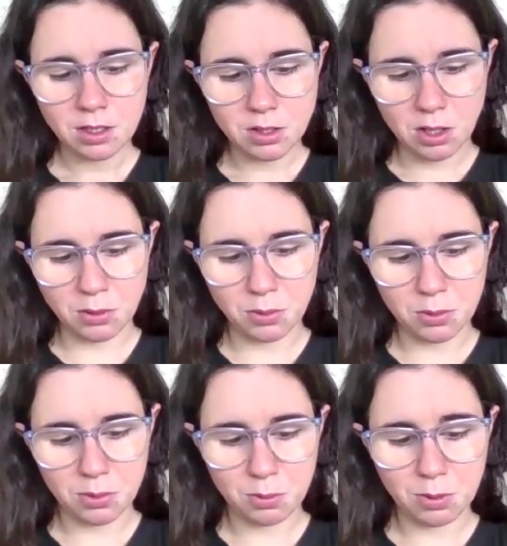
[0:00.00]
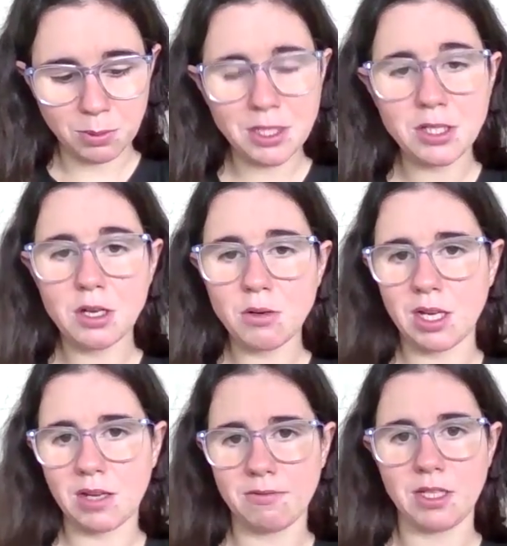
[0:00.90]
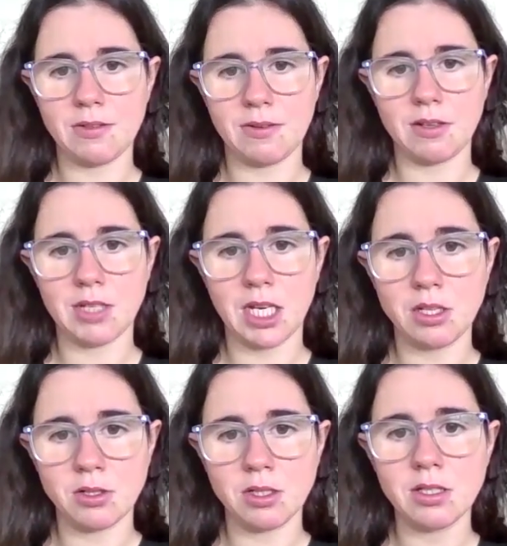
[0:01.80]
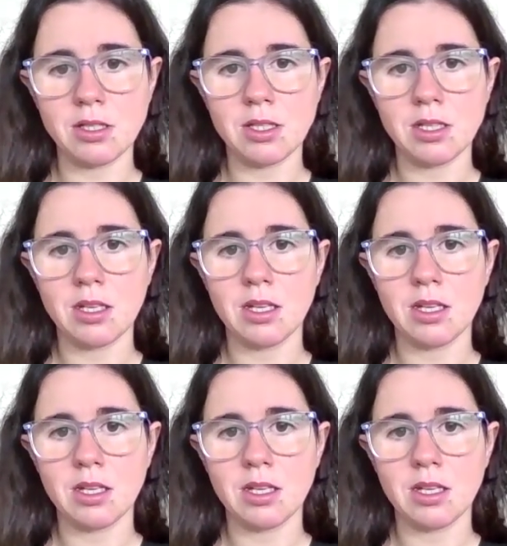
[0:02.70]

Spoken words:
So when we don't have these foundations,